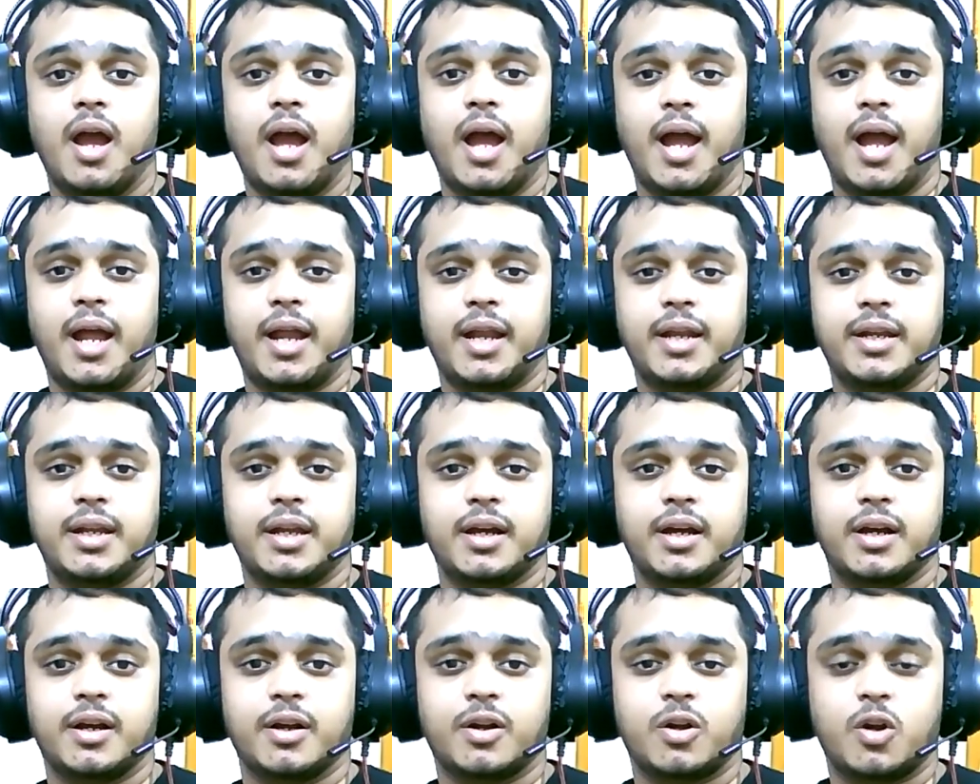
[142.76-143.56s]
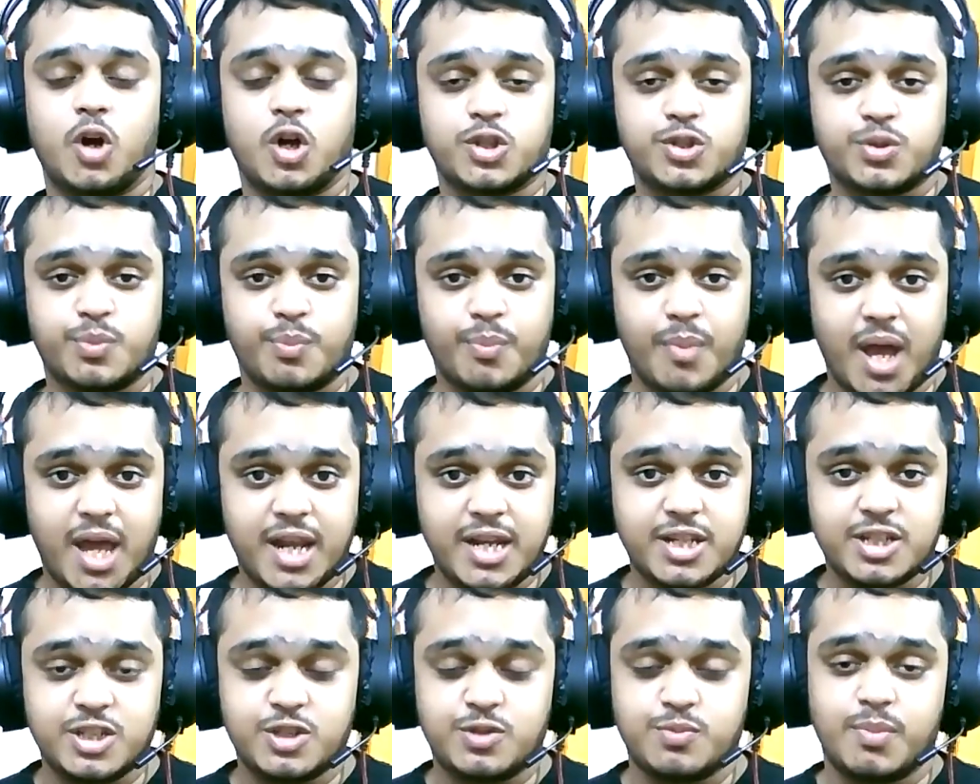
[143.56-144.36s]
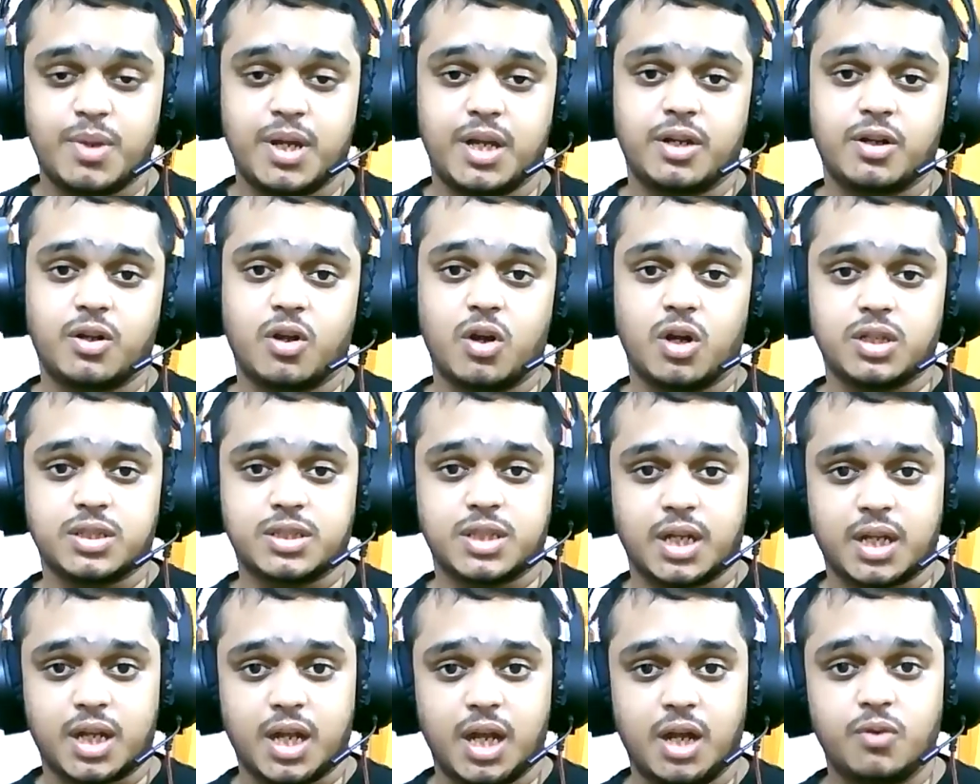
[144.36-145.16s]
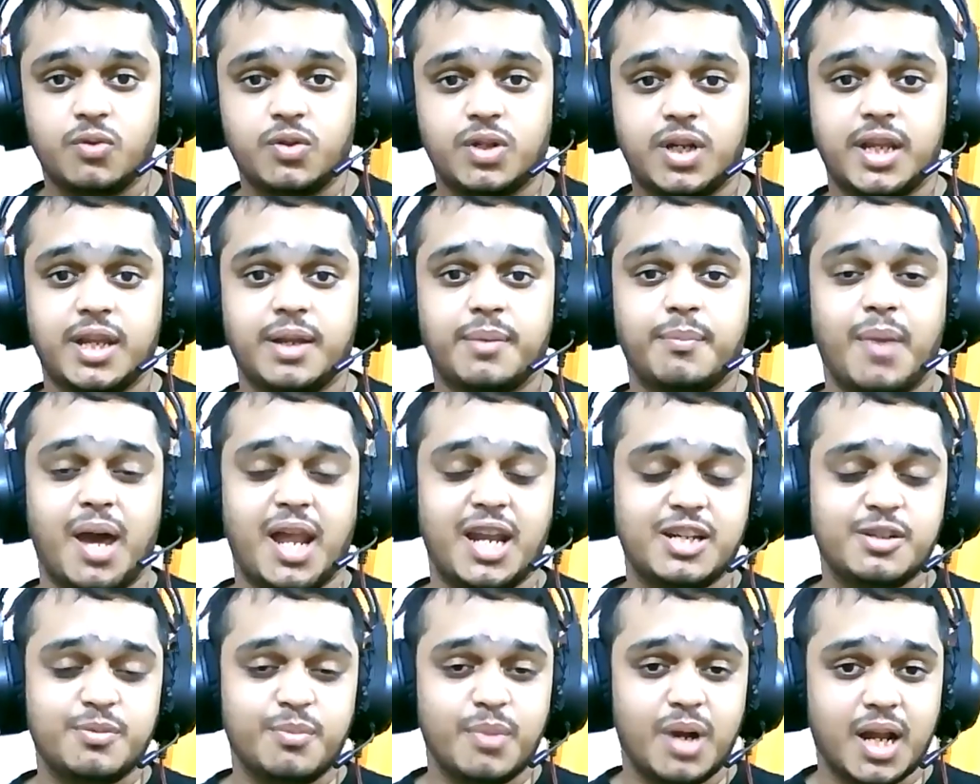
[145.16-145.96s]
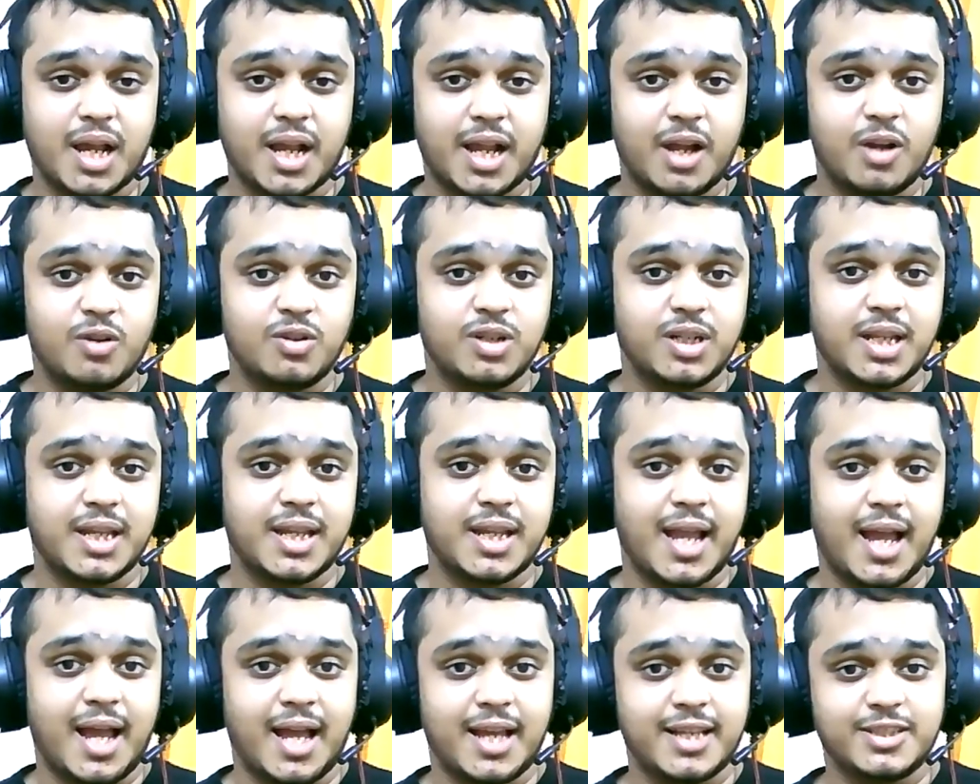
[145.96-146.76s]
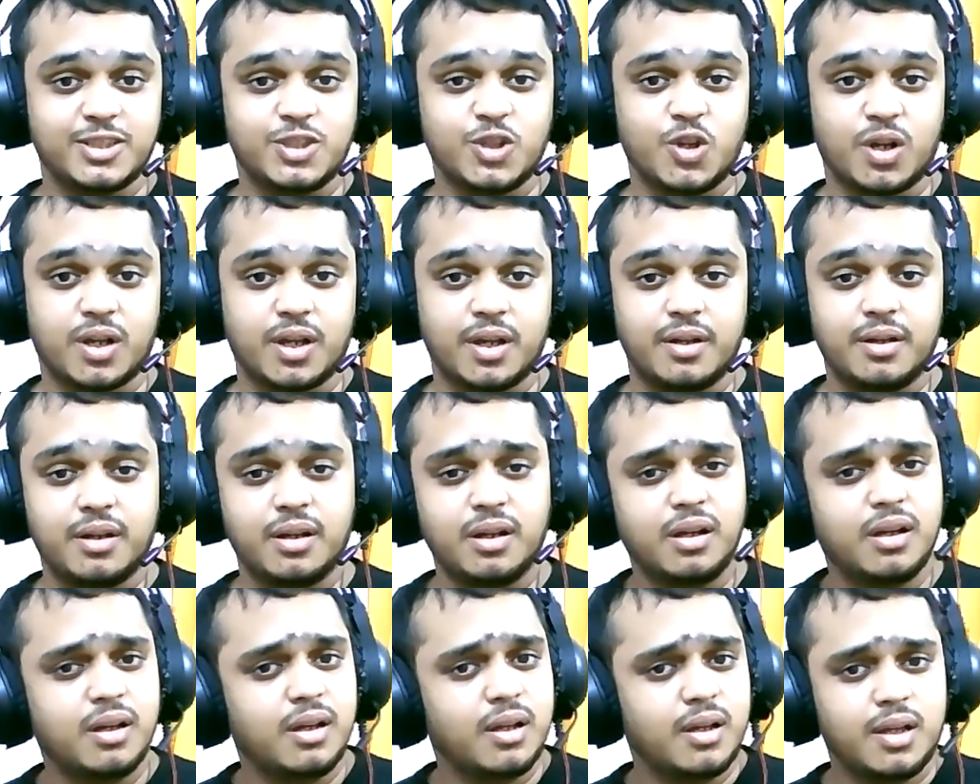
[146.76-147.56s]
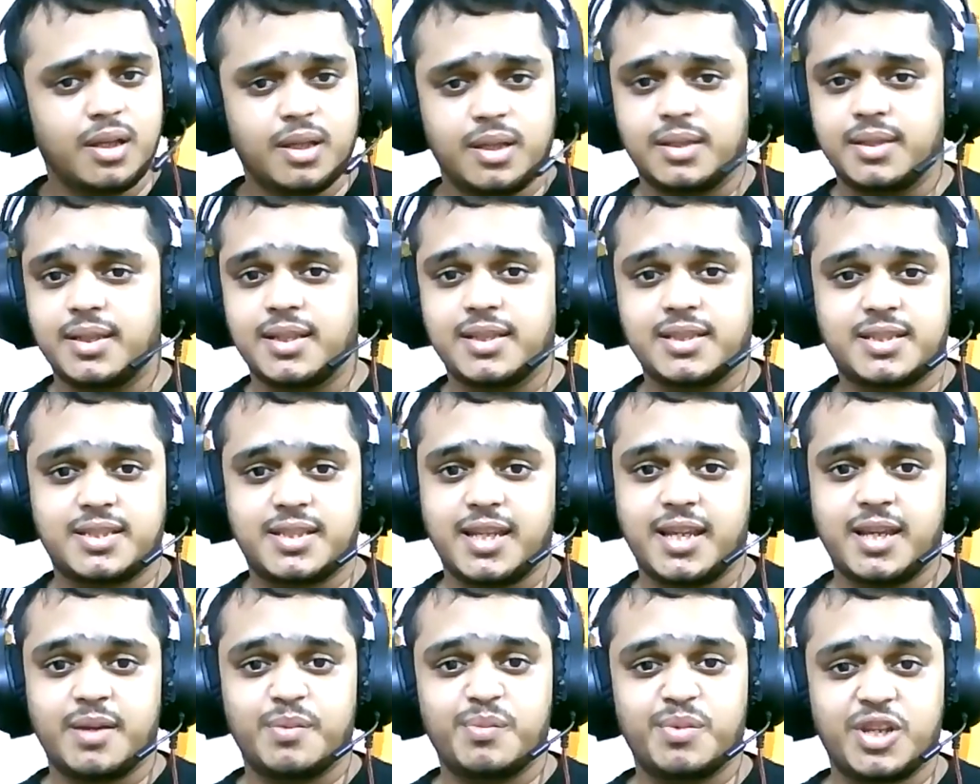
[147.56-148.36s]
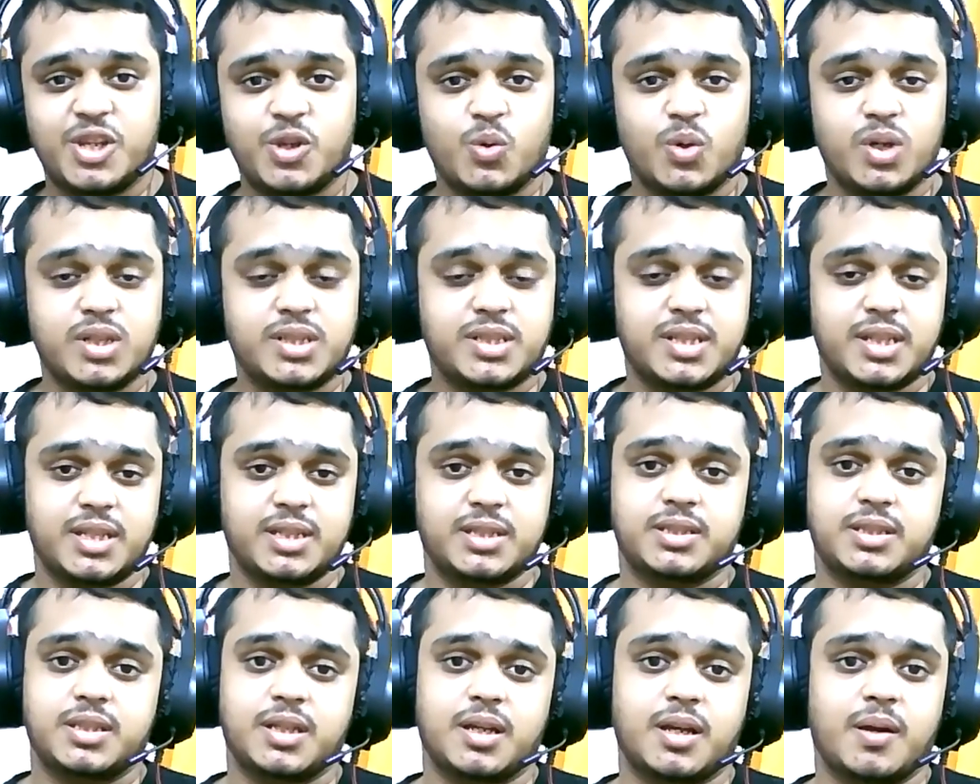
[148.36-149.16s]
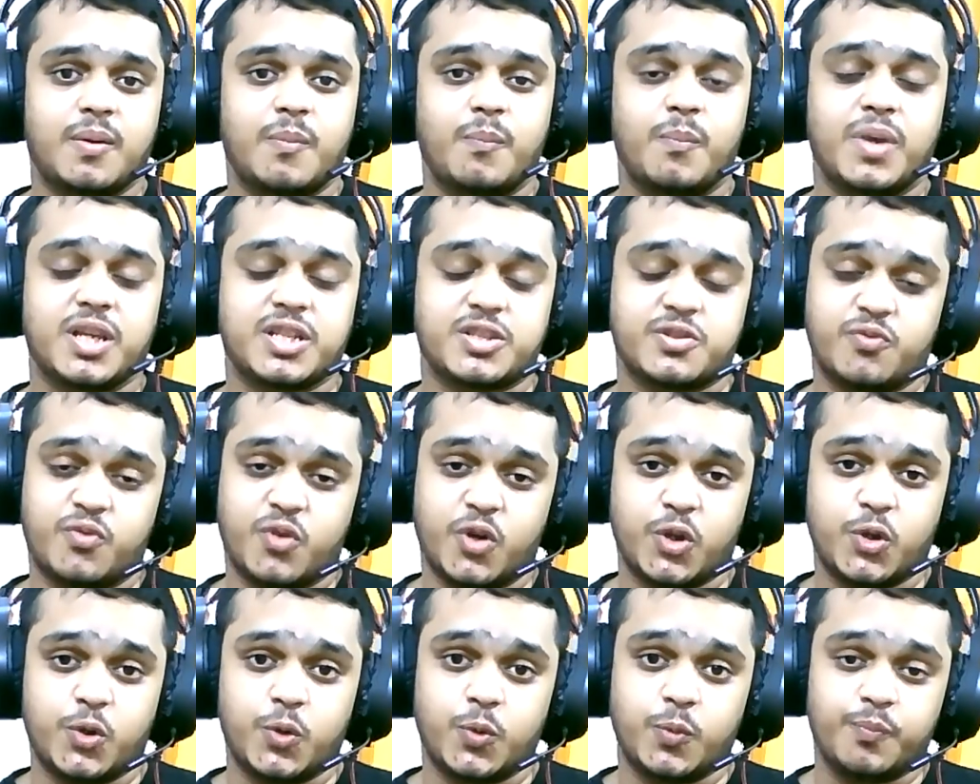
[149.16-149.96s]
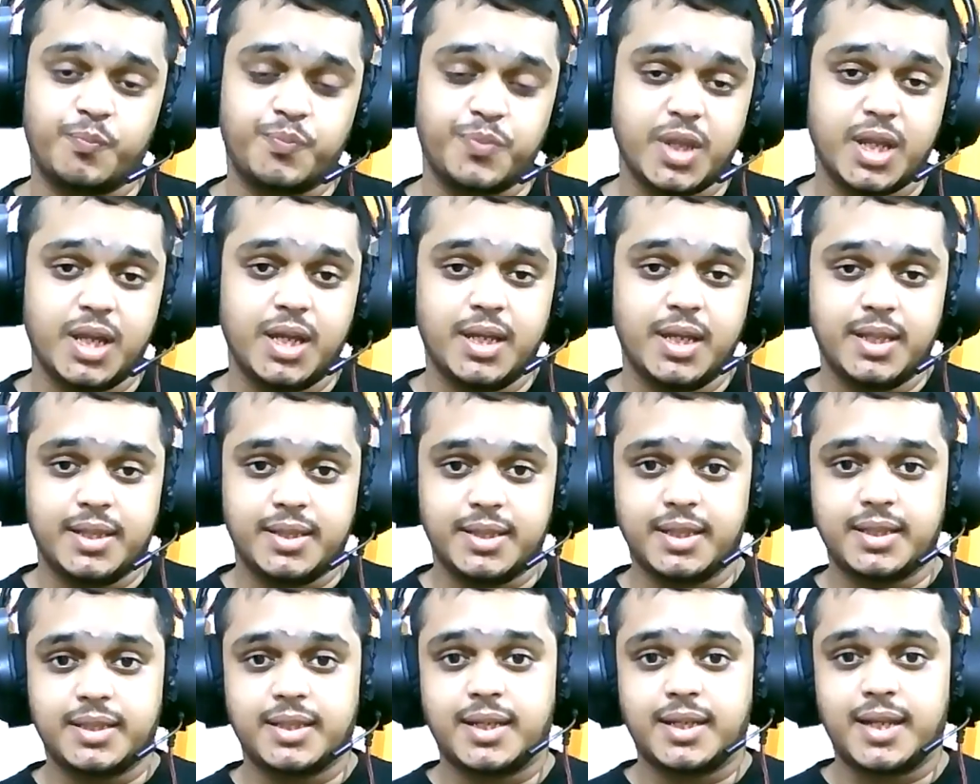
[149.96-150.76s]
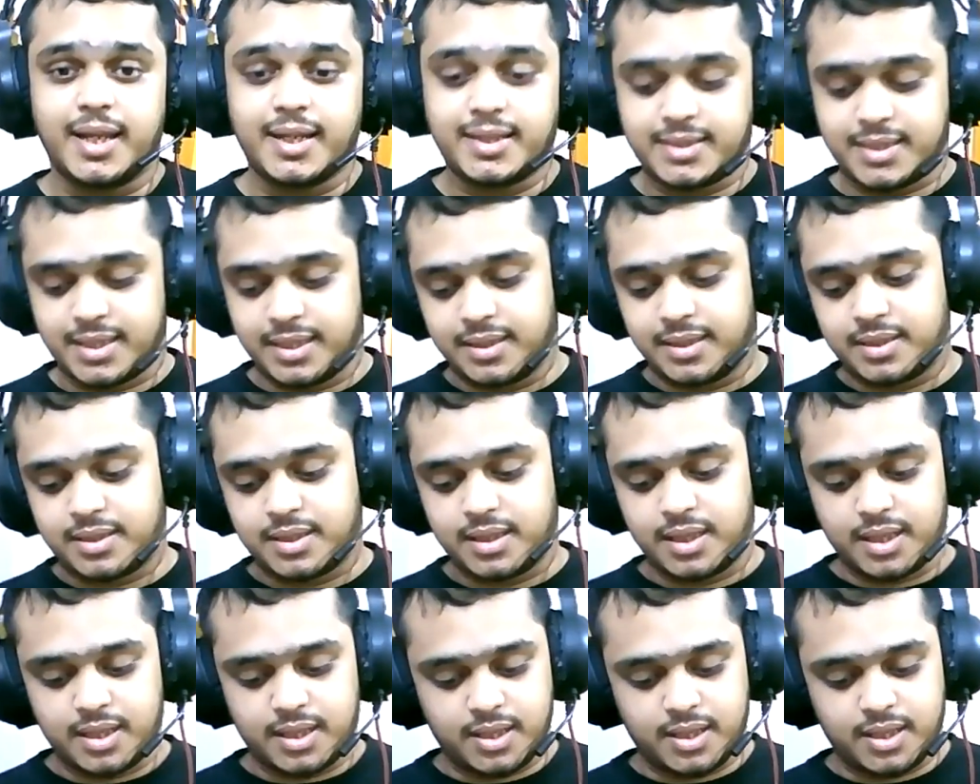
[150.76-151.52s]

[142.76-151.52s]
and cost management, cost accounting, management accounting as your career, then CMA US is best for you. Then the next is